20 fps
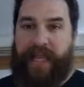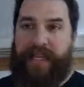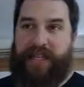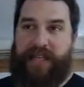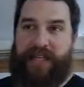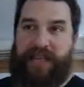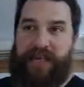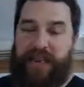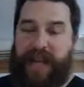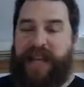
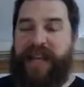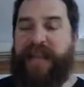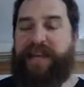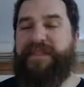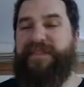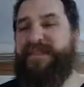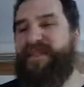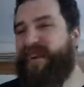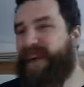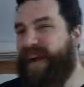do not have
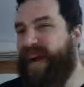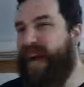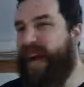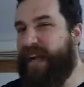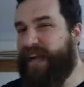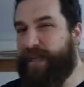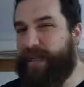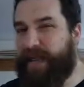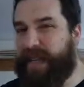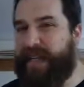a very high
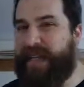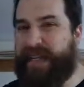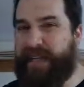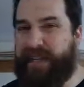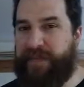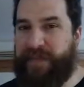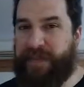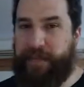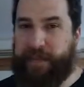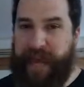opinion
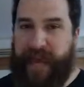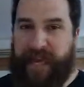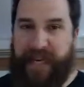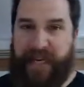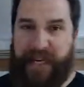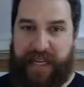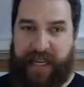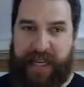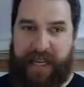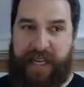of
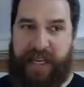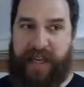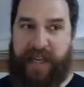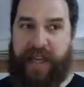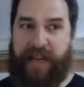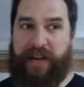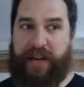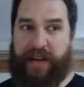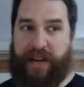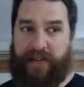humanity
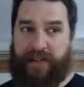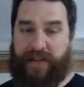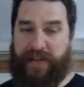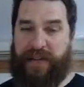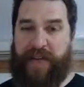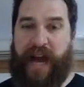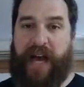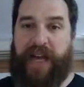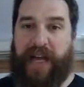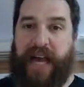if you're
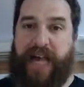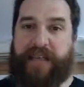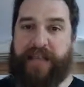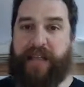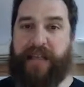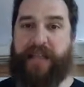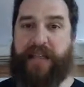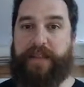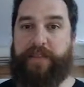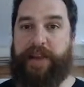not
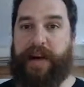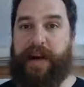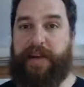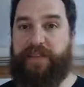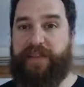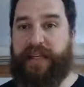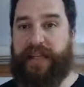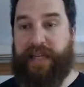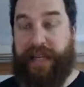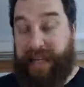asking them of
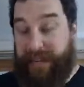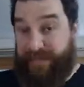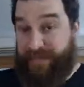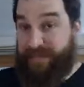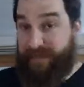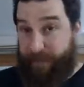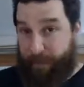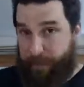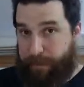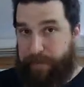it in
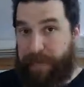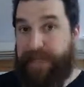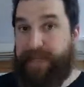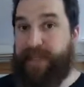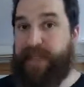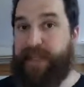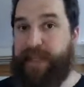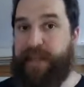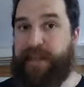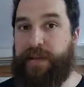
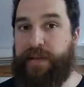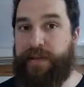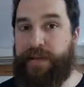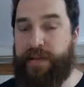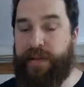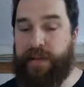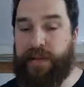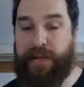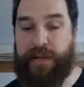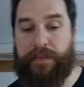basically those
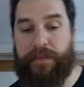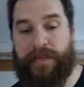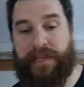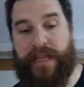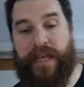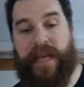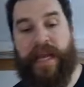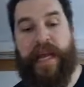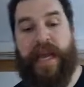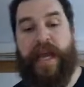terms.
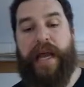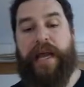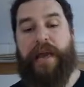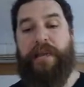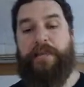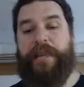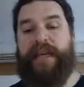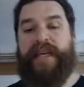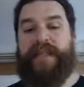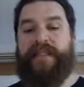
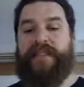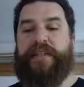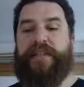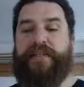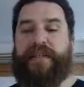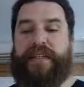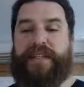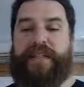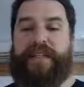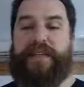Because,
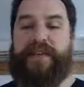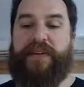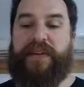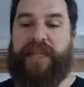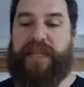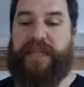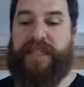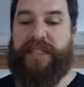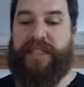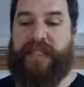consider
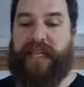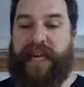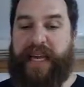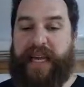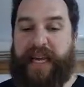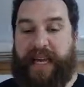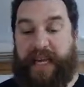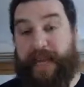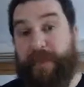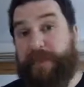things
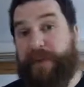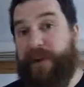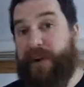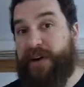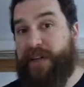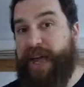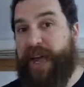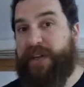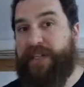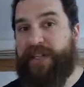like Kim
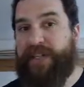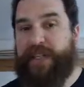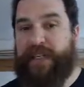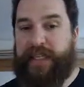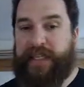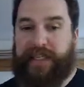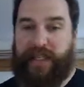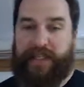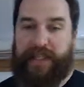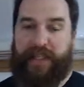Kardashian
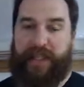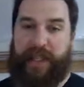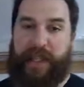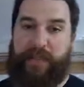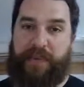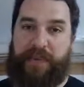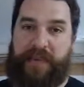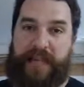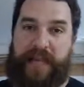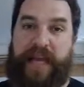is a
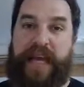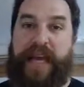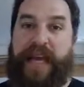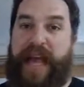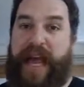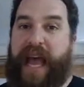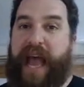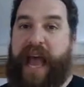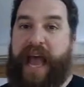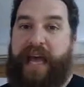celebrity,
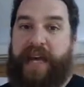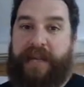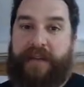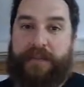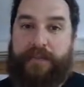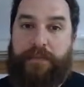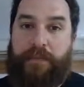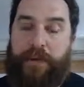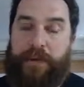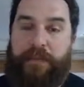
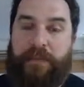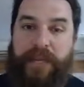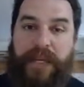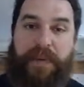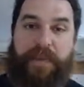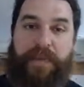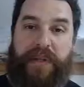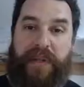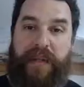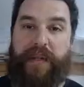and more
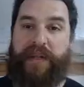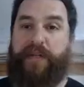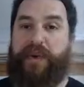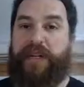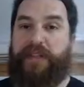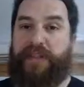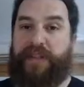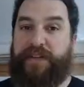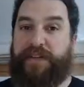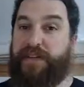people like
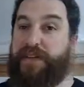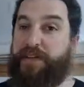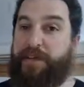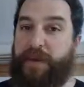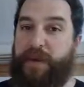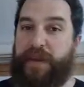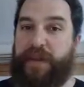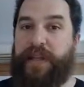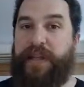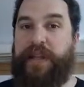watching
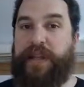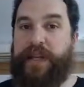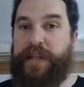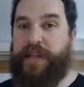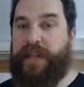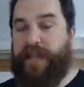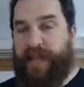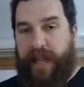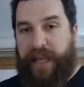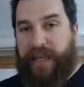football
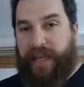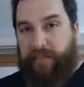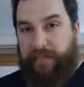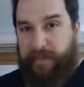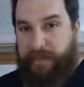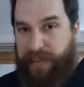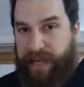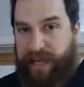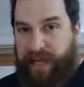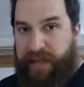than
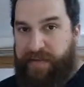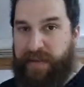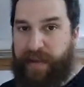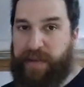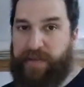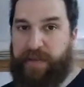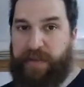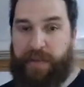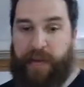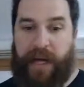like being
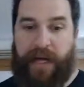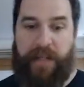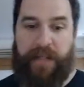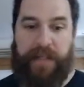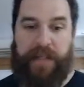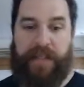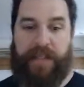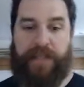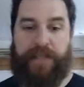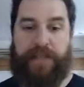involved in
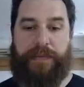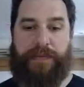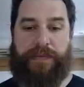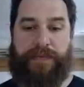politics.